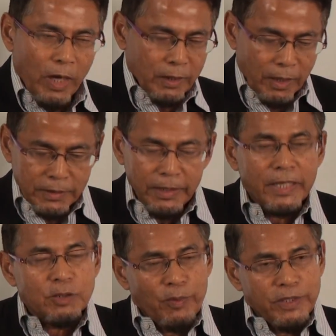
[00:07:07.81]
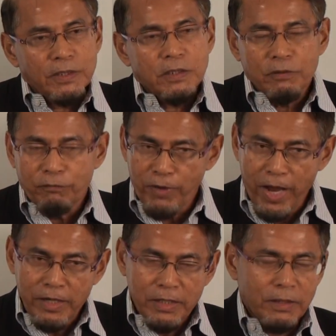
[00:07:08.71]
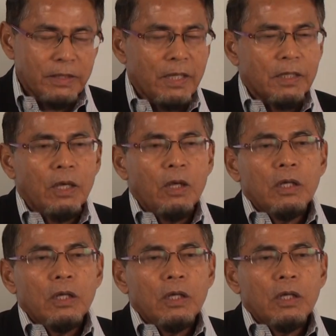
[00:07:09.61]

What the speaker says: Al-Ghazali explains this in very detail.